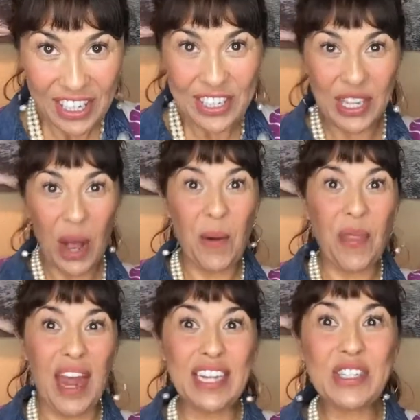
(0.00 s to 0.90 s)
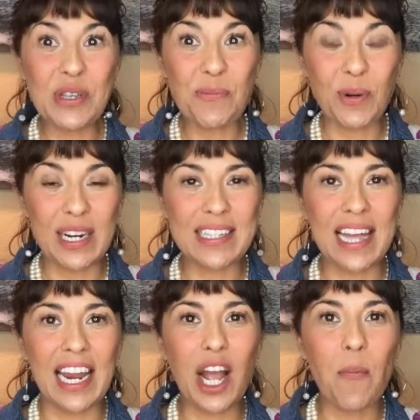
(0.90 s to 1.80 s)
So that is super
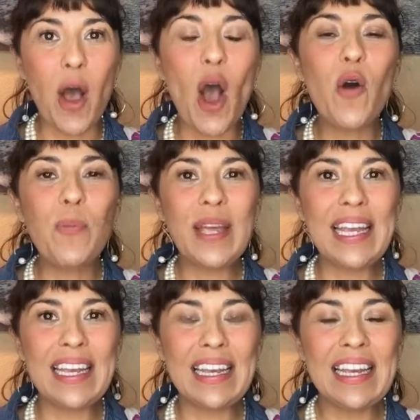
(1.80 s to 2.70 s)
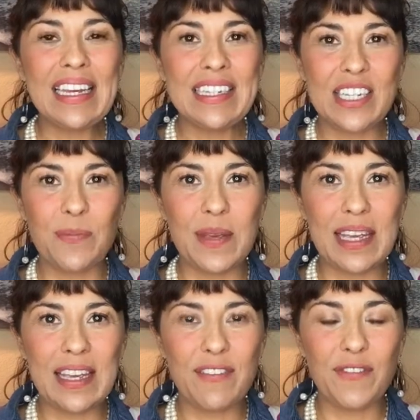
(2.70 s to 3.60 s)
exciting. I'm hoping to be